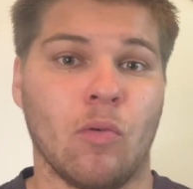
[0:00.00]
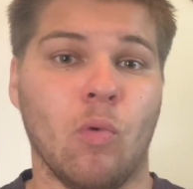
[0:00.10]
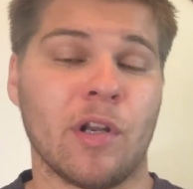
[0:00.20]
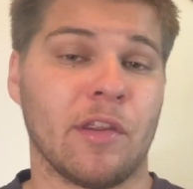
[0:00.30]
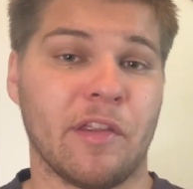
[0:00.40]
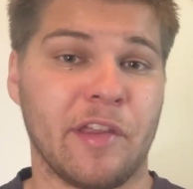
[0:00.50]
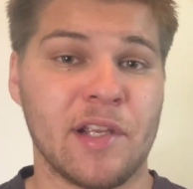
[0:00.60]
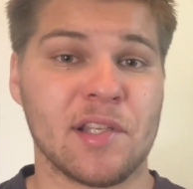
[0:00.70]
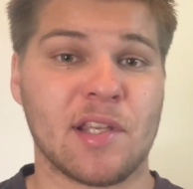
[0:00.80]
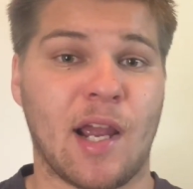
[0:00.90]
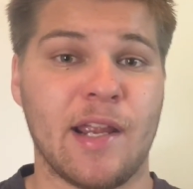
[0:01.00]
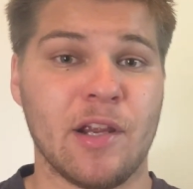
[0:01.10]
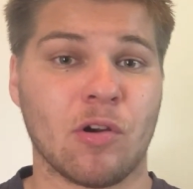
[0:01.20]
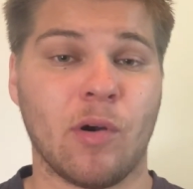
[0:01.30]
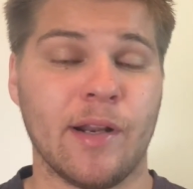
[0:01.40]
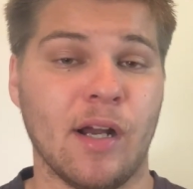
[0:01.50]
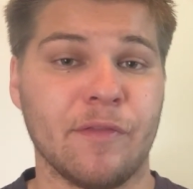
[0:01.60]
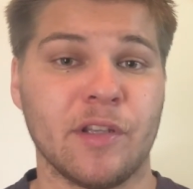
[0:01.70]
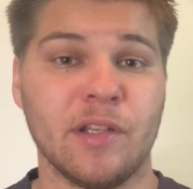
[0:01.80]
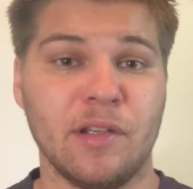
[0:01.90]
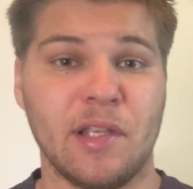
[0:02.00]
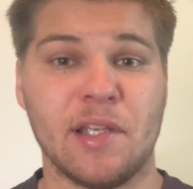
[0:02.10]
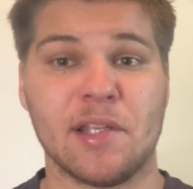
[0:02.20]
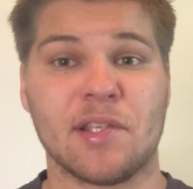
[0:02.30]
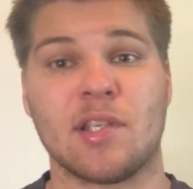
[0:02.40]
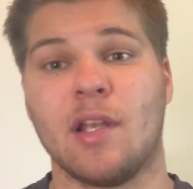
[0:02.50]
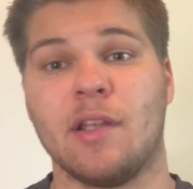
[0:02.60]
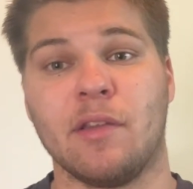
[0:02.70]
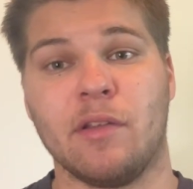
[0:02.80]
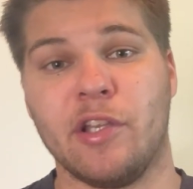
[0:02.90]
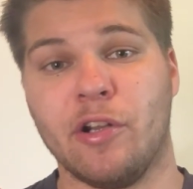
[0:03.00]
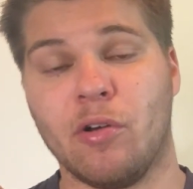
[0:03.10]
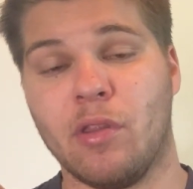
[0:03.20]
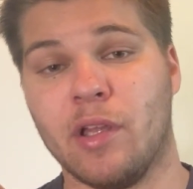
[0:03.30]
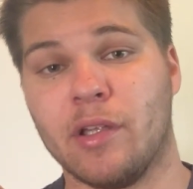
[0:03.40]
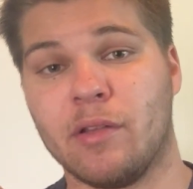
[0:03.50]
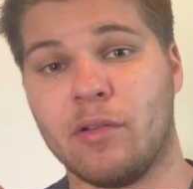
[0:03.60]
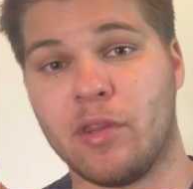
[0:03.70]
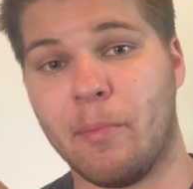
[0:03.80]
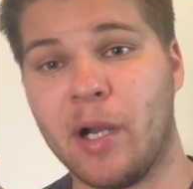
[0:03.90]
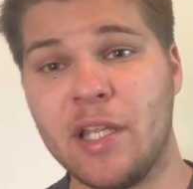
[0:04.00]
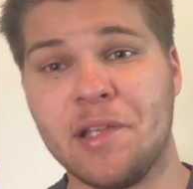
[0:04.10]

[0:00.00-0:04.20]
One of the things I hear quite often is, you know, the money